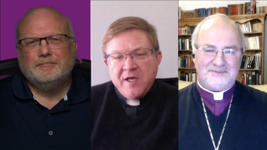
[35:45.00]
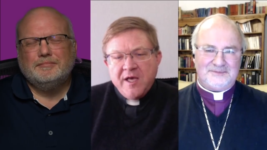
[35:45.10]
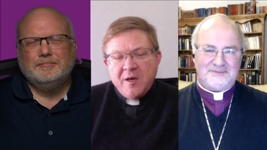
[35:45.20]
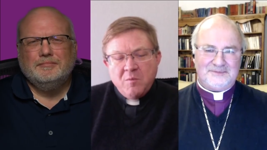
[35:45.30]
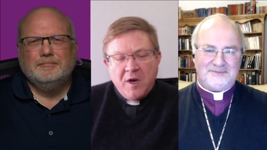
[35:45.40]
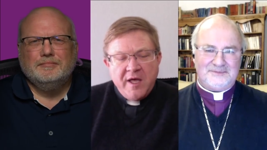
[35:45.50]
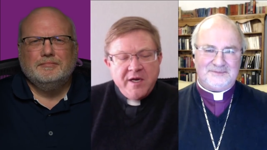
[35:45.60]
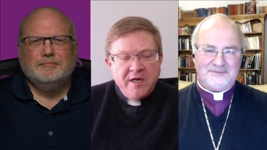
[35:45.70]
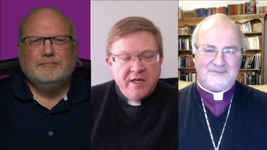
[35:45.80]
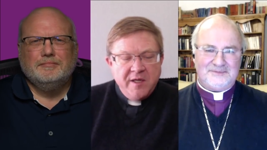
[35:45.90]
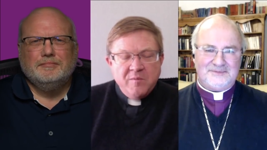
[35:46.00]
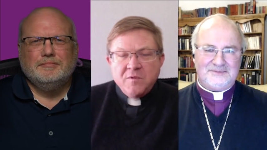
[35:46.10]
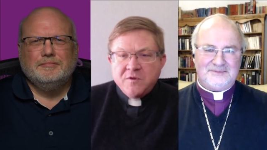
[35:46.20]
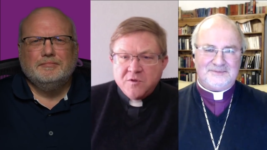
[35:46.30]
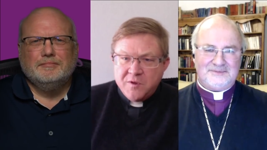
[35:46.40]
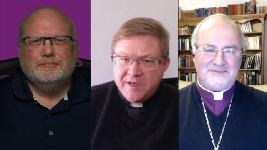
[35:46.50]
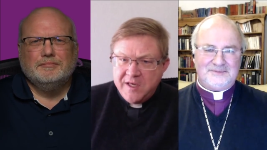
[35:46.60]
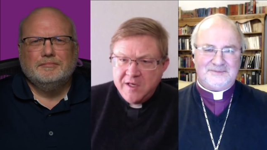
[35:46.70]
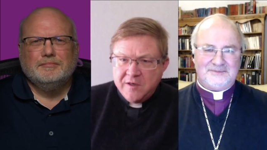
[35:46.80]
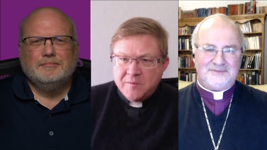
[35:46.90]
Speaker 1: had blinded him to the
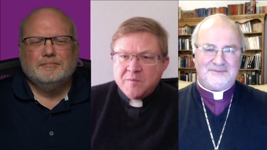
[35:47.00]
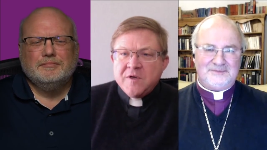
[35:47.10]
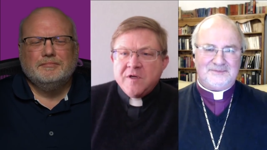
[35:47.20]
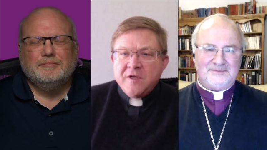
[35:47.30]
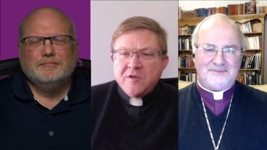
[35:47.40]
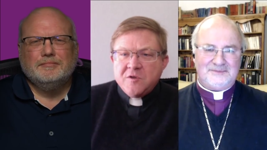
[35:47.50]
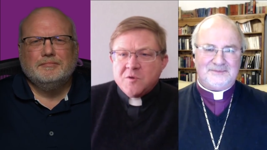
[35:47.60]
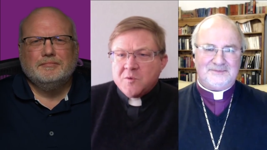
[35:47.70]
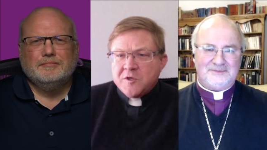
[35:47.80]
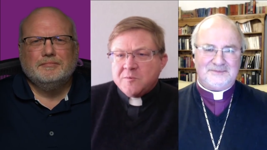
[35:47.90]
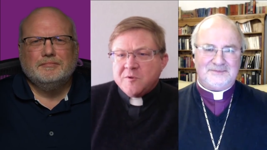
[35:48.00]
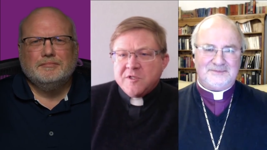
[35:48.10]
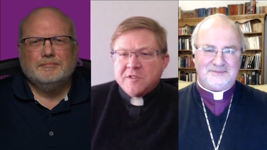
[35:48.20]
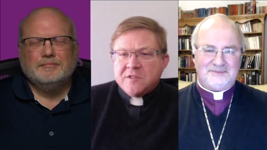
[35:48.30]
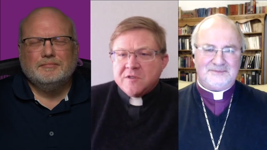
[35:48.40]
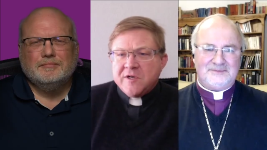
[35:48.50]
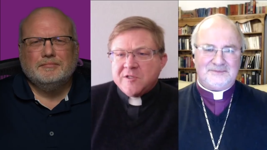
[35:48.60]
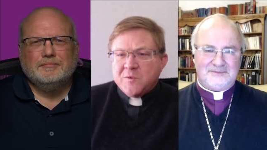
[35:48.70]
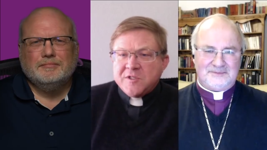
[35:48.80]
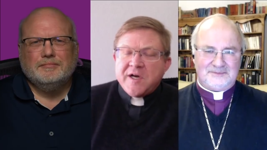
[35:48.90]
kingdom, to the worship of Jesus
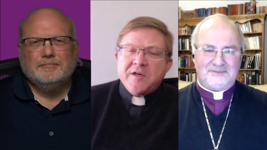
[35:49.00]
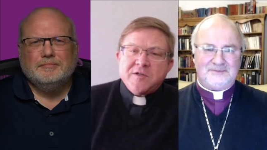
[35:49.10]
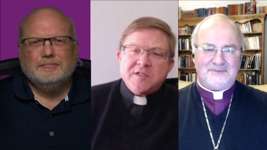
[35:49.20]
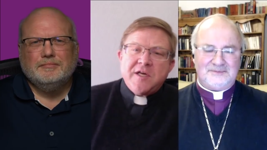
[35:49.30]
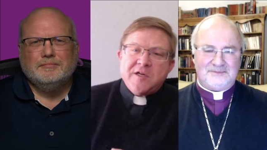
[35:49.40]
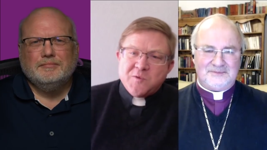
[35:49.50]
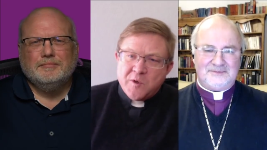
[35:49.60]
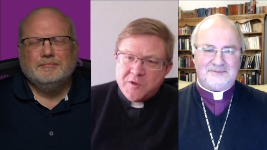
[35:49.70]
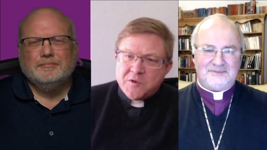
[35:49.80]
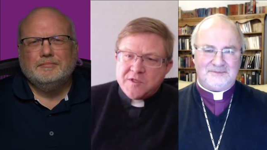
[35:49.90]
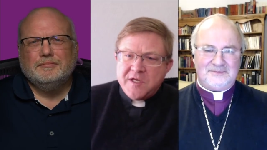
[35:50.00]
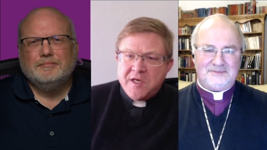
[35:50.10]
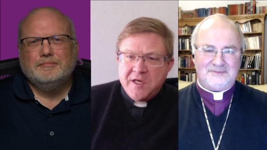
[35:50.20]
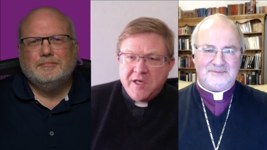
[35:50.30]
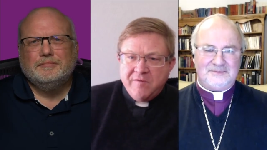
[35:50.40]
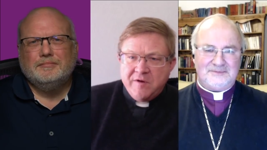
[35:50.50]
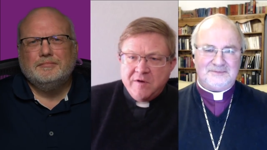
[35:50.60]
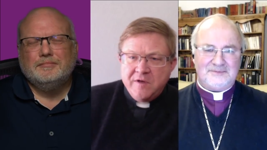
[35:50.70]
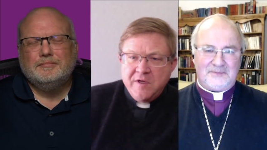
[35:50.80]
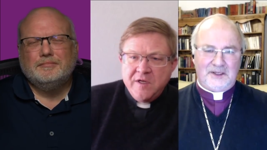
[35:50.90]
Christ, which I understand is what you're saying, Gavin.
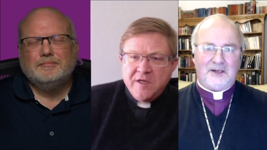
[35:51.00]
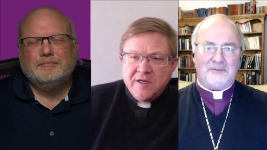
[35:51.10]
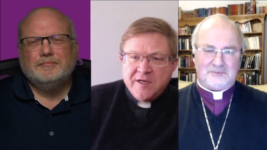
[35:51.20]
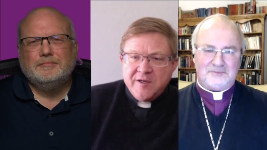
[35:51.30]
Yeah, uh,